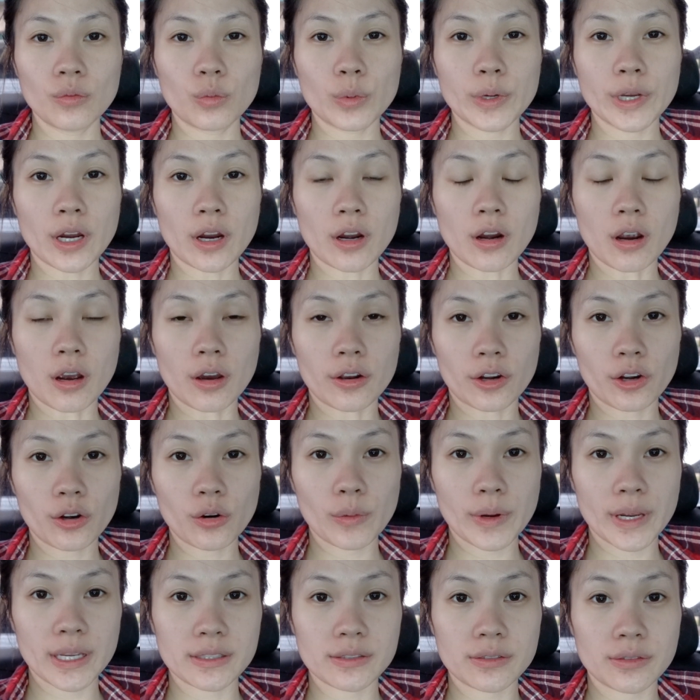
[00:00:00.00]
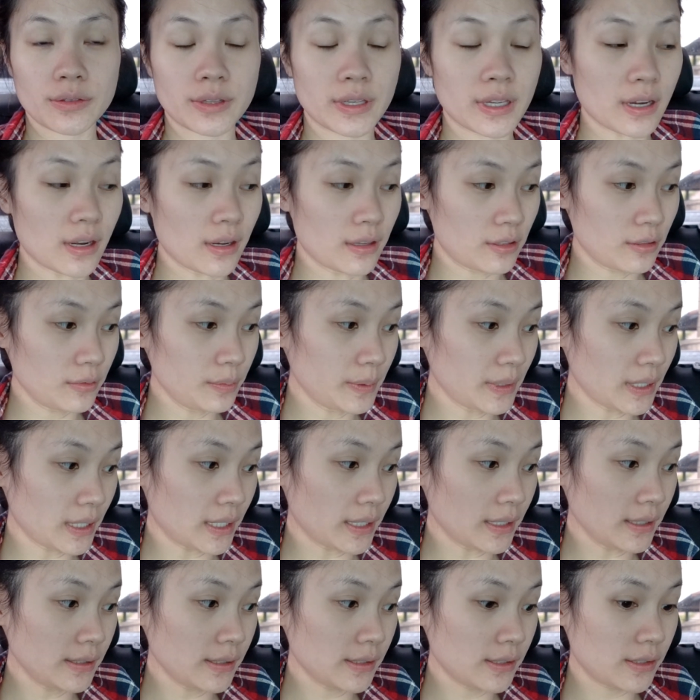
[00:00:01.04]
We are on our way to the other
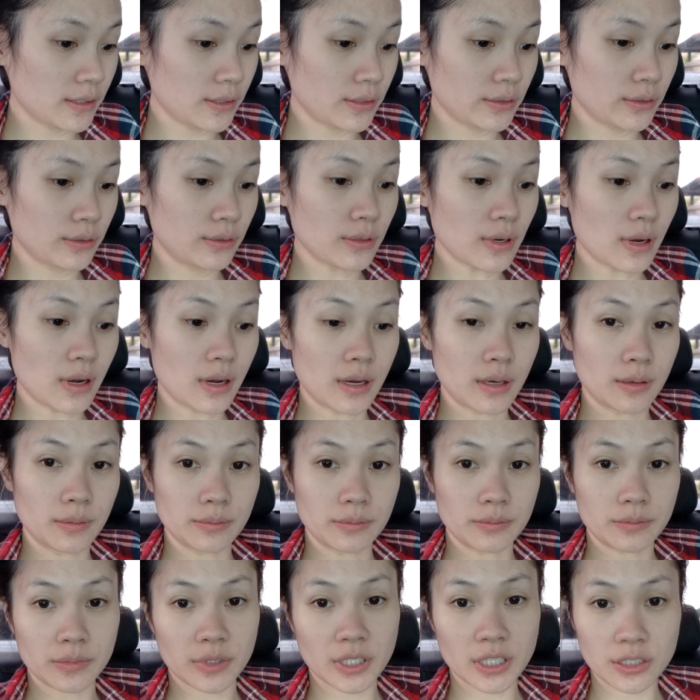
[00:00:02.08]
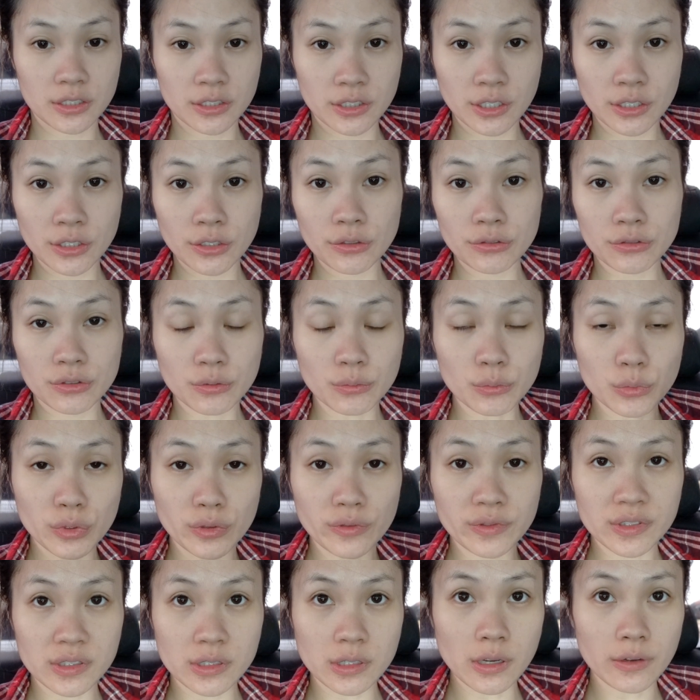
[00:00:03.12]
place to um, continue to move
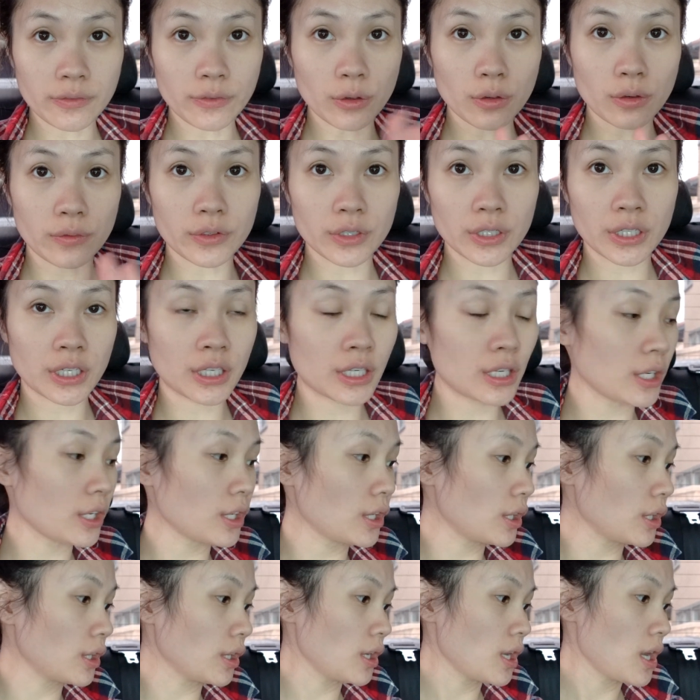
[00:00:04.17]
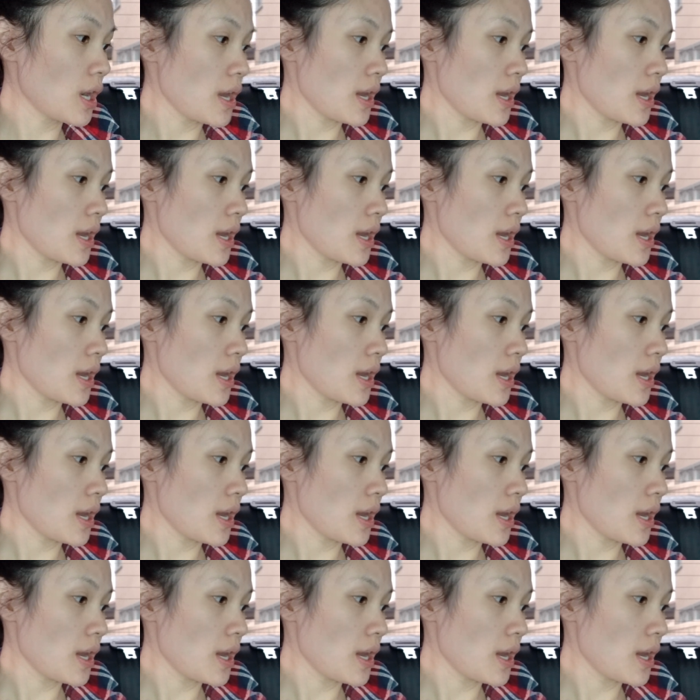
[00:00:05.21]
stuff over here